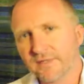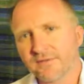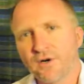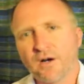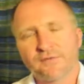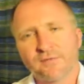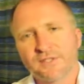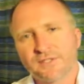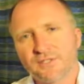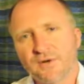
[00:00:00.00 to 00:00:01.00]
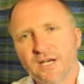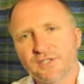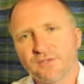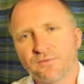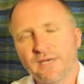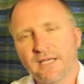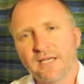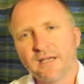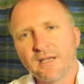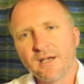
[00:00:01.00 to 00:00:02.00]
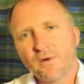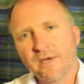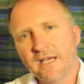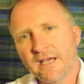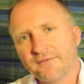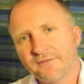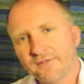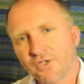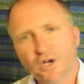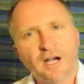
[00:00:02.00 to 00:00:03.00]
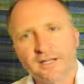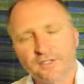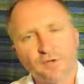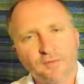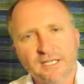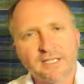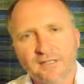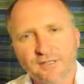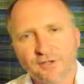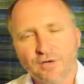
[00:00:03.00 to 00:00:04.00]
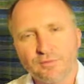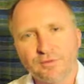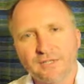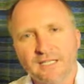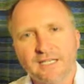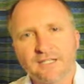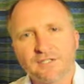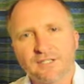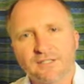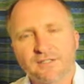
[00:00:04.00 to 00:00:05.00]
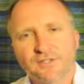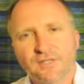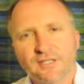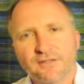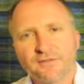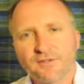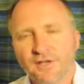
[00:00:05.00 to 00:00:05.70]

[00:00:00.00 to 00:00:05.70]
We've gone from a situation where we have China dominating the global clean energy industry,